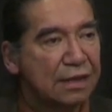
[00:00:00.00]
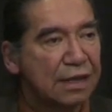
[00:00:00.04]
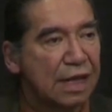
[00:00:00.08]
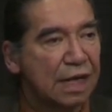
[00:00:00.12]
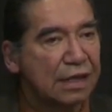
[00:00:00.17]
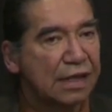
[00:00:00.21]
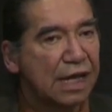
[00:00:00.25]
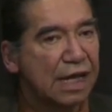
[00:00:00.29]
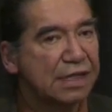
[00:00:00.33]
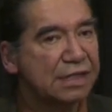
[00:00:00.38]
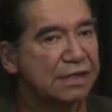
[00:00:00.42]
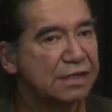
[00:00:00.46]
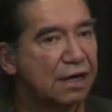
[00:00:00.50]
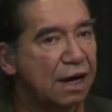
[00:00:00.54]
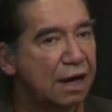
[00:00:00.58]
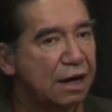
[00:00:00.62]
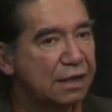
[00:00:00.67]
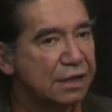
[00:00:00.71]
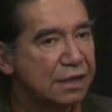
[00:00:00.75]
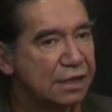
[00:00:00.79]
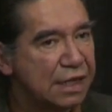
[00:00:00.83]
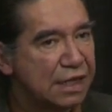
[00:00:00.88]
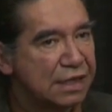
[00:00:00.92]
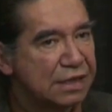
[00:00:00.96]
that they
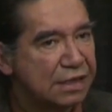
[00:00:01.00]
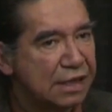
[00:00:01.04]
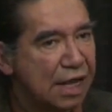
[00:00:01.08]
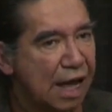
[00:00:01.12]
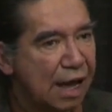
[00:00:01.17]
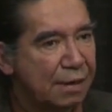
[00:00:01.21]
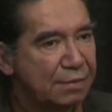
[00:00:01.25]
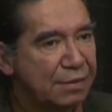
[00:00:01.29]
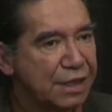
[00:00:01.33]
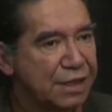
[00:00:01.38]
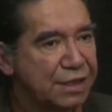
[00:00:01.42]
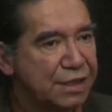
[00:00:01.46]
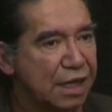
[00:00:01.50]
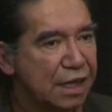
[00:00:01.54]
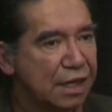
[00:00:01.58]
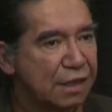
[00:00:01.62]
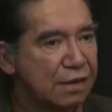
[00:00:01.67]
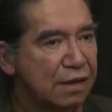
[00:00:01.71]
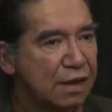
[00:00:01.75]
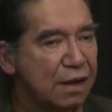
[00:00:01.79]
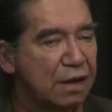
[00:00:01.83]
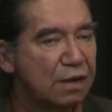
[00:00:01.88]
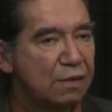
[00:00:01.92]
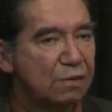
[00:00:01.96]
started
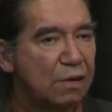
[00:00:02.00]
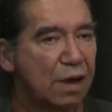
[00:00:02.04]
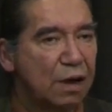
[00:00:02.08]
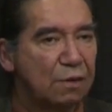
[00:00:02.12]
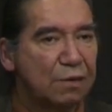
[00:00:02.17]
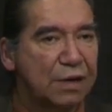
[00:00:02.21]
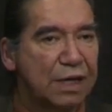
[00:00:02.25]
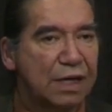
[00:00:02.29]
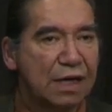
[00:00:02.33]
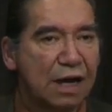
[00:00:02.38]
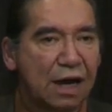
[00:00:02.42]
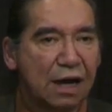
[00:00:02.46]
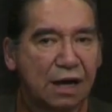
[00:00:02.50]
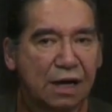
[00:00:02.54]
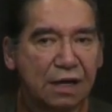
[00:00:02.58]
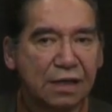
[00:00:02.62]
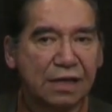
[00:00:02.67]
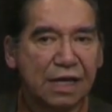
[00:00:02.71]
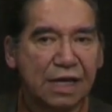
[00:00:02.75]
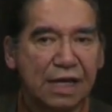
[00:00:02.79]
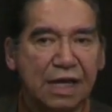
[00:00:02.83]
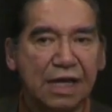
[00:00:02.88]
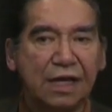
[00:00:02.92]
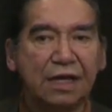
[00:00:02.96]
establishing what we
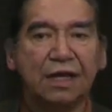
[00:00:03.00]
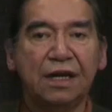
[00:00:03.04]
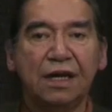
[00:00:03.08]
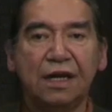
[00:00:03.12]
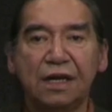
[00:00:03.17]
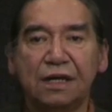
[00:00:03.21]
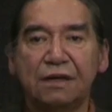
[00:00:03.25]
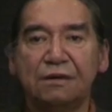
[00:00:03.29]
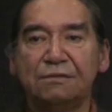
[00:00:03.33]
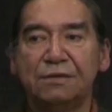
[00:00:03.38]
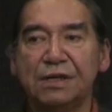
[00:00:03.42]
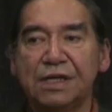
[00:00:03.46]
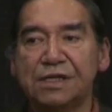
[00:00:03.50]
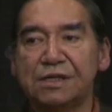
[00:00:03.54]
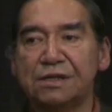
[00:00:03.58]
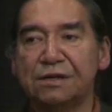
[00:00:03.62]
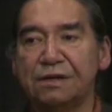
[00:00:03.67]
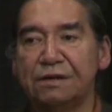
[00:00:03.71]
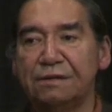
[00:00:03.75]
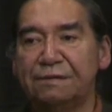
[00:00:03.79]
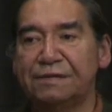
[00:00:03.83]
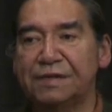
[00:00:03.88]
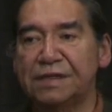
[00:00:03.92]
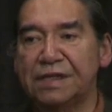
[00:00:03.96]
call the Indian
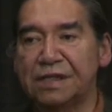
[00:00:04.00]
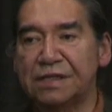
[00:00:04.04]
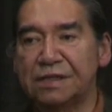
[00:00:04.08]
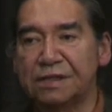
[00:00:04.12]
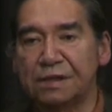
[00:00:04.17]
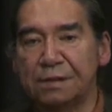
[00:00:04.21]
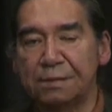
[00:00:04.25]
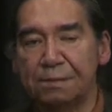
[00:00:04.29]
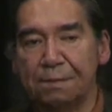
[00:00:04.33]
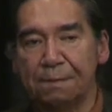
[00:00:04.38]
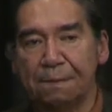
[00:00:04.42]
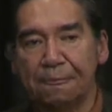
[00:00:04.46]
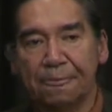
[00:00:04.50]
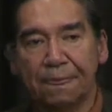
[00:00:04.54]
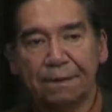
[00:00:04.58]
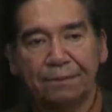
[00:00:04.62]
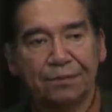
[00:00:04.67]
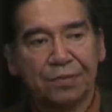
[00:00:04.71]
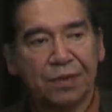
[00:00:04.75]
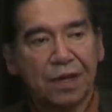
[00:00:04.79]
Reserve System.